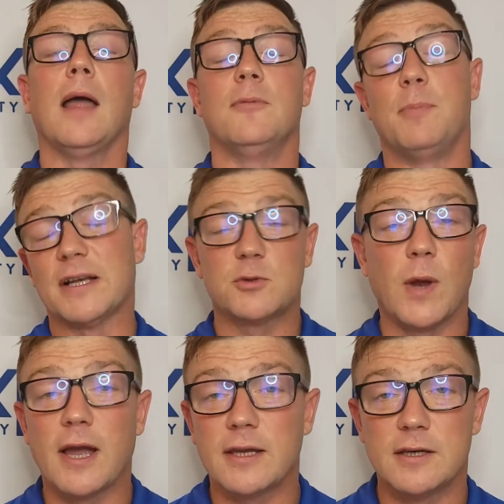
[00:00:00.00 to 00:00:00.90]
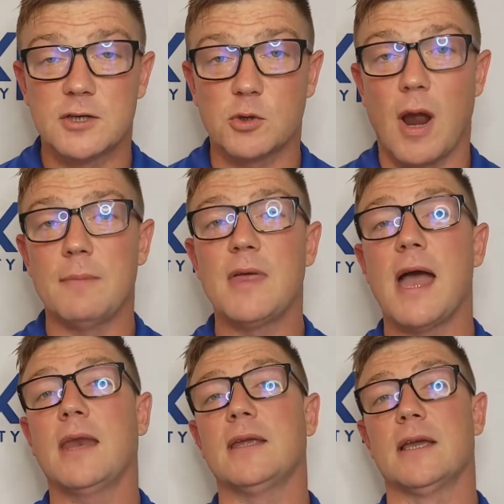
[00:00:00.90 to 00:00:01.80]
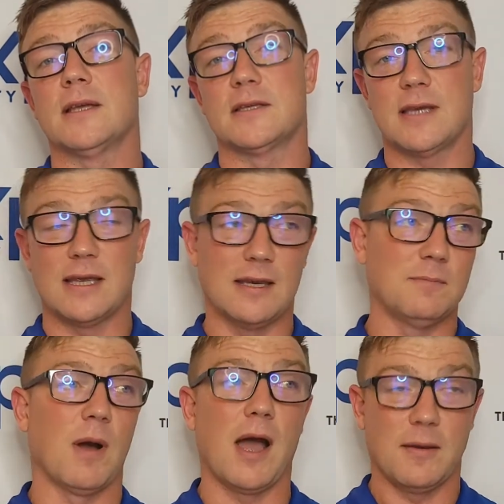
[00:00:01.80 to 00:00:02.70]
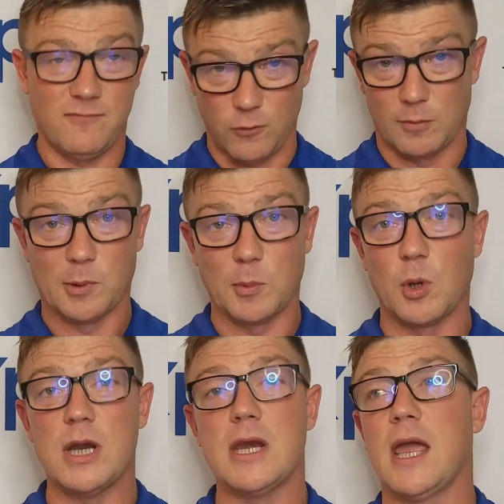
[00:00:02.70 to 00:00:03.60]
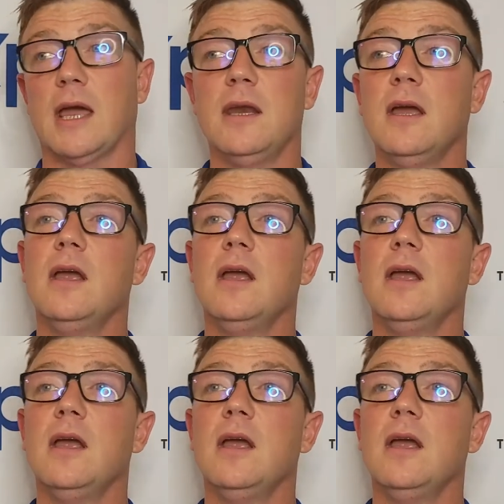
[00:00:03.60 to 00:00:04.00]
The best way I can describe that is in my former Marine head,